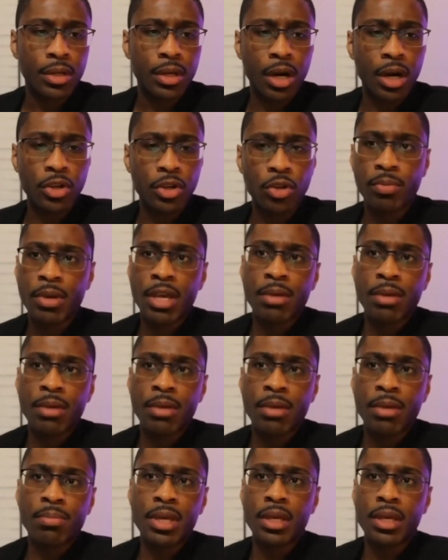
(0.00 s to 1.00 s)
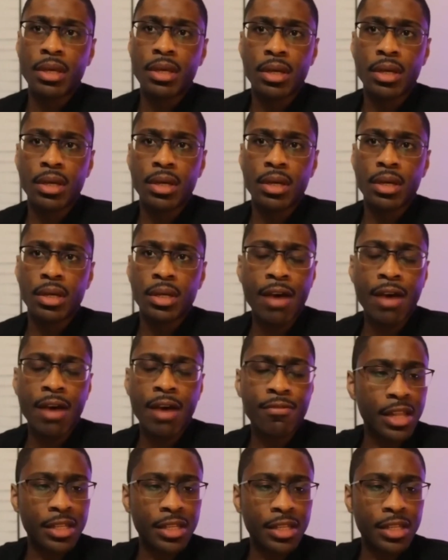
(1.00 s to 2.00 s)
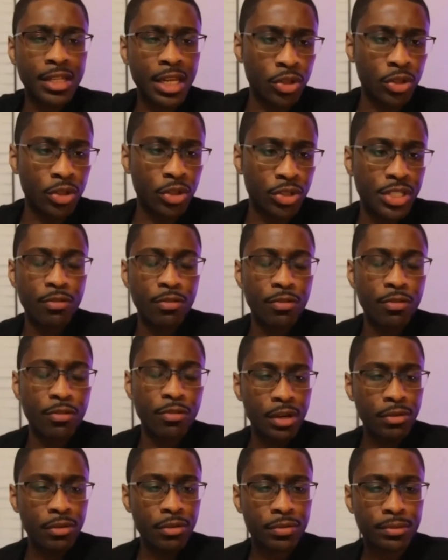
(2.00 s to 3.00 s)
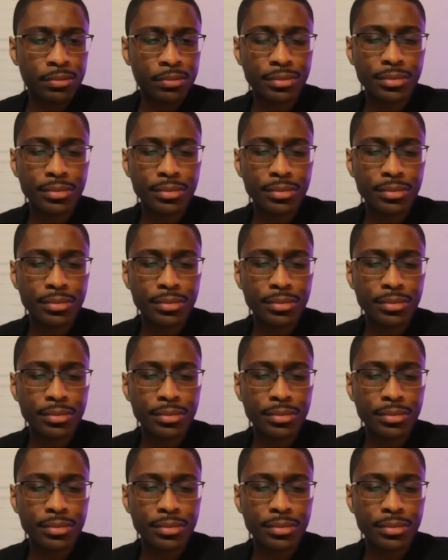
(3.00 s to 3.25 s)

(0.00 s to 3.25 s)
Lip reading: are you maybe not validating yourself enough?